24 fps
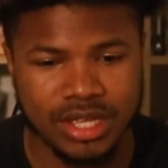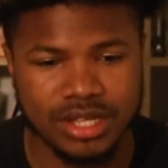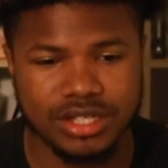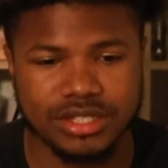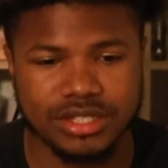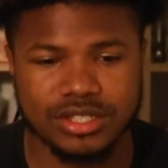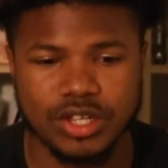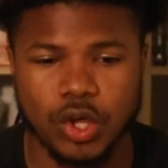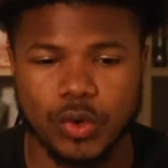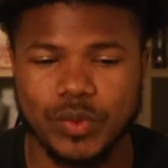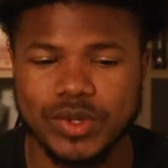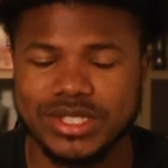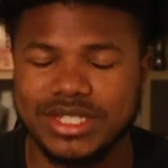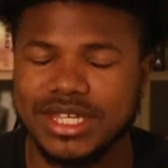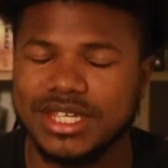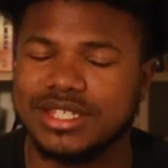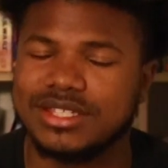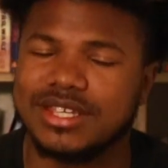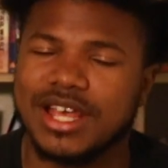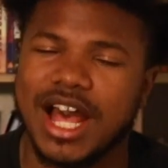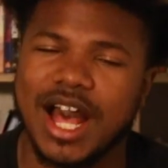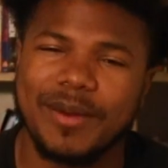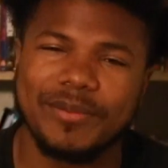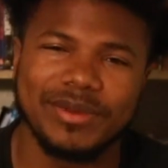So we see
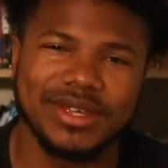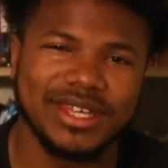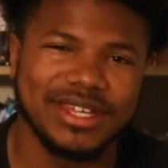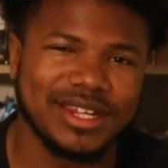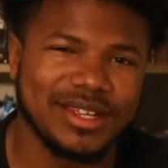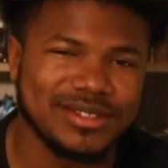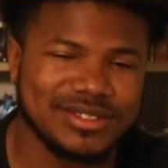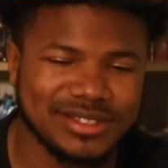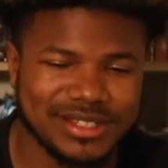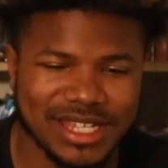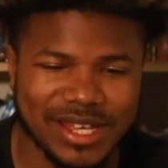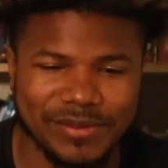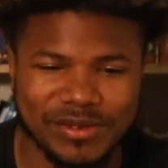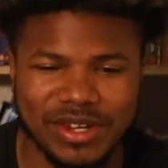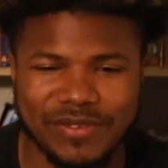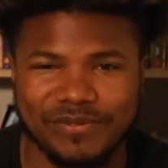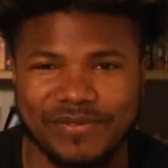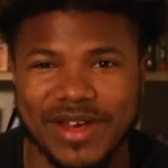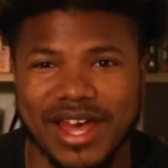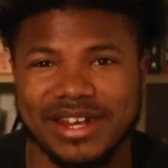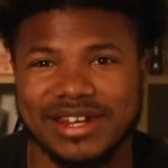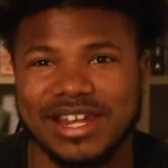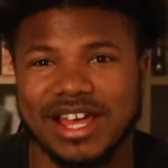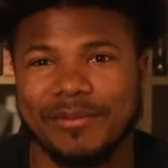Tommy get upset when he
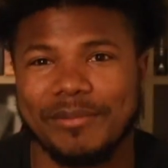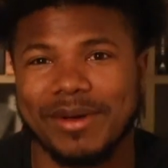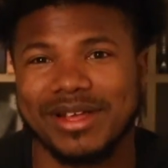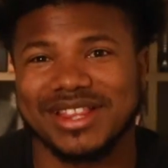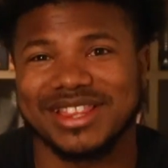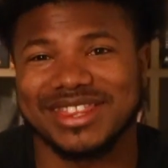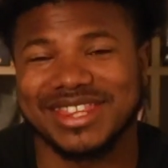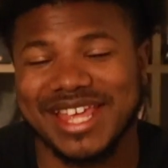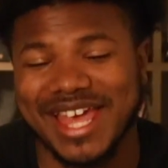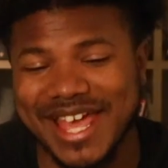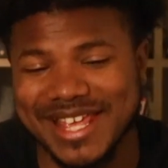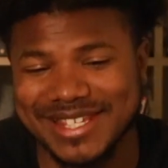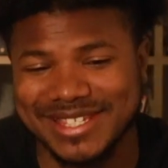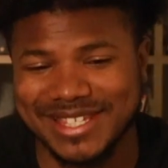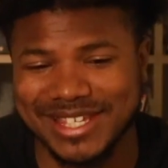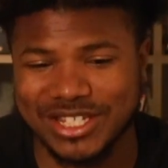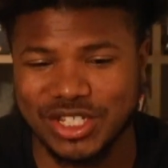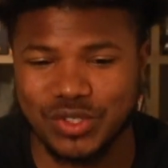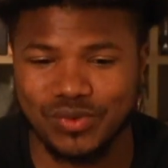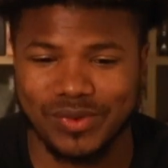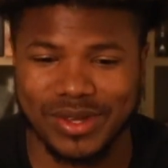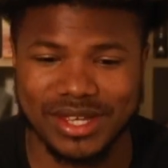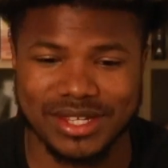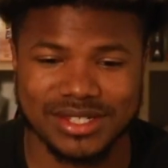found out about that
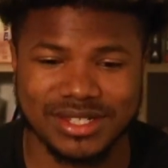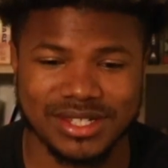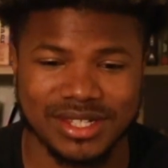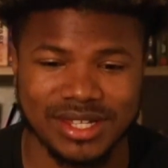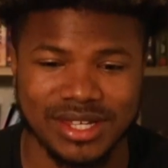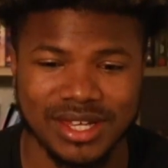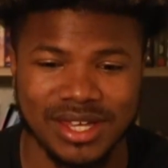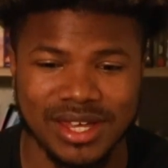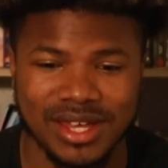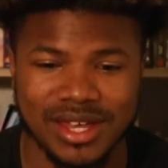situation.